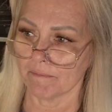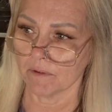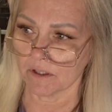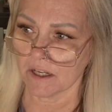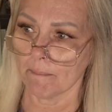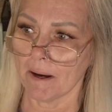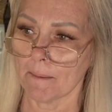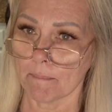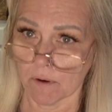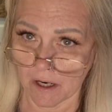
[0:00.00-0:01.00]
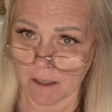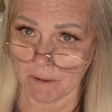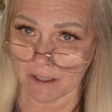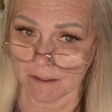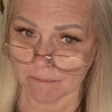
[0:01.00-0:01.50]
learning about
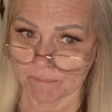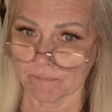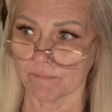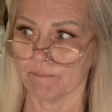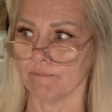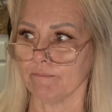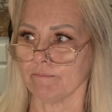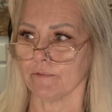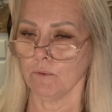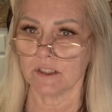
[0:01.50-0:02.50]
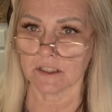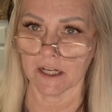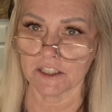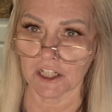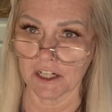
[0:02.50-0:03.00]
priming, which
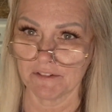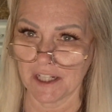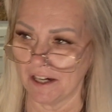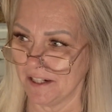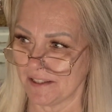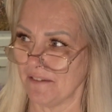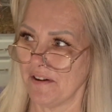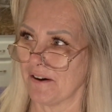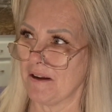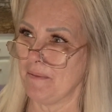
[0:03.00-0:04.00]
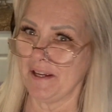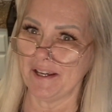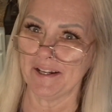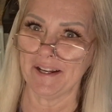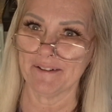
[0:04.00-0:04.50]
I should have done at the very
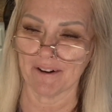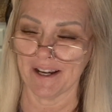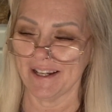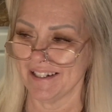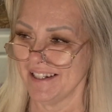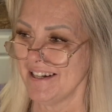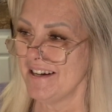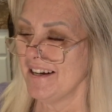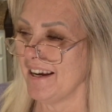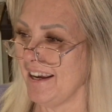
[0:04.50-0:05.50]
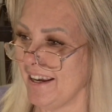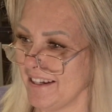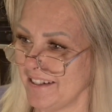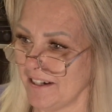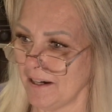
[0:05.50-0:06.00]
beginning, right?
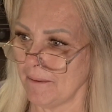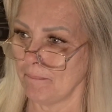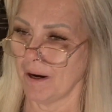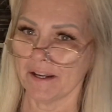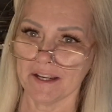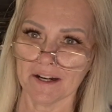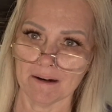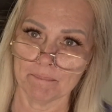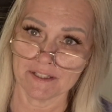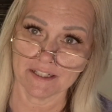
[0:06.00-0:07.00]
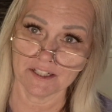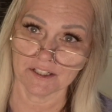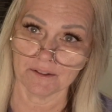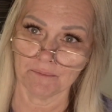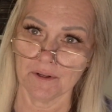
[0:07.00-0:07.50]
And body
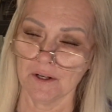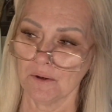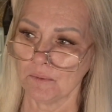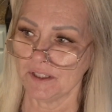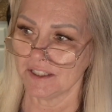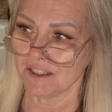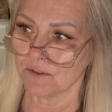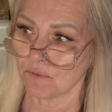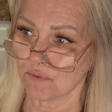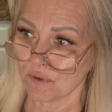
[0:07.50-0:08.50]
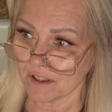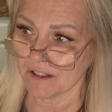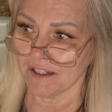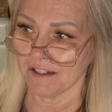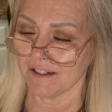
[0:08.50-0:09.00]
composition, which is
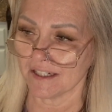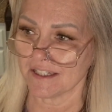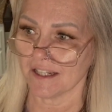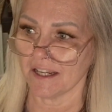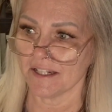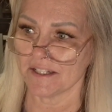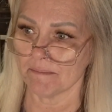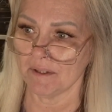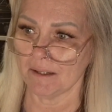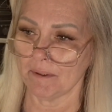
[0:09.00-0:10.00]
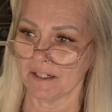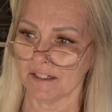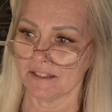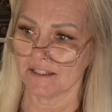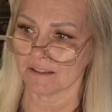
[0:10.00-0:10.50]
really exciting to me
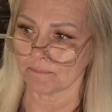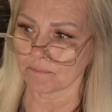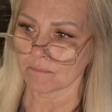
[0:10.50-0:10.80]
because